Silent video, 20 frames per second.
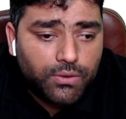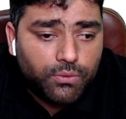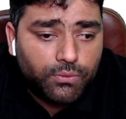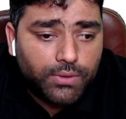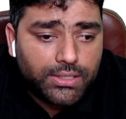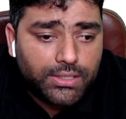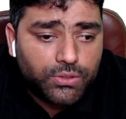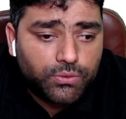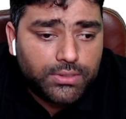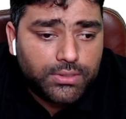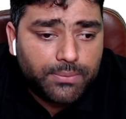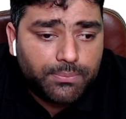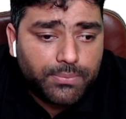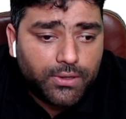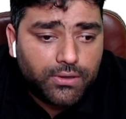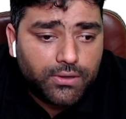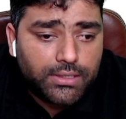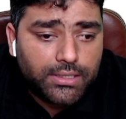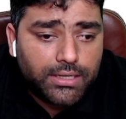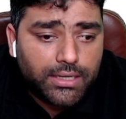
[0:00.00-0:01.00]
1 to the
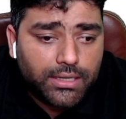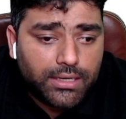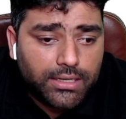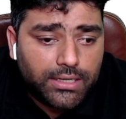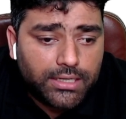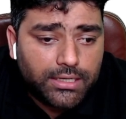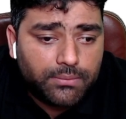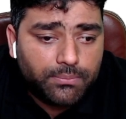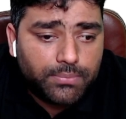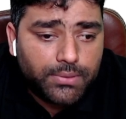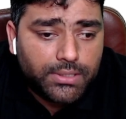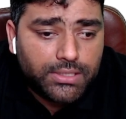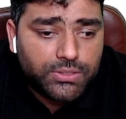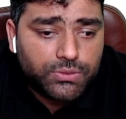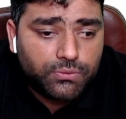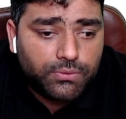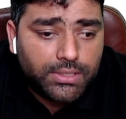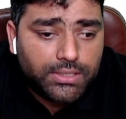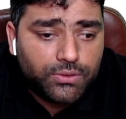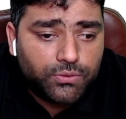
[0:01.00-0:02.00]
power 9
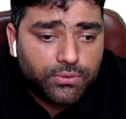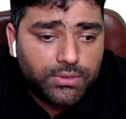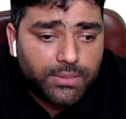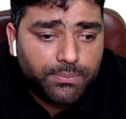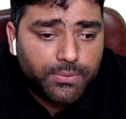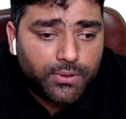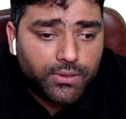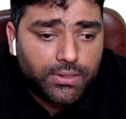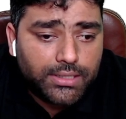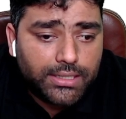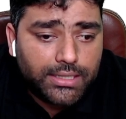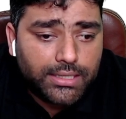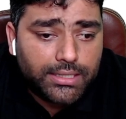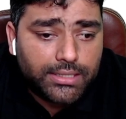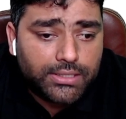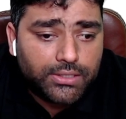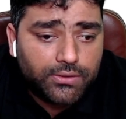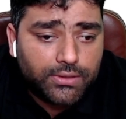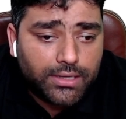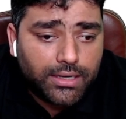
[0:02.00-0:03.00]
plus 1 to the power
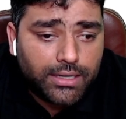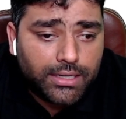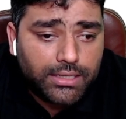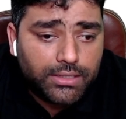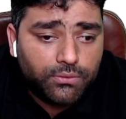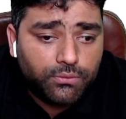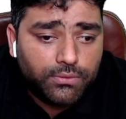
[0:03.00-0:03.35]
negative 9,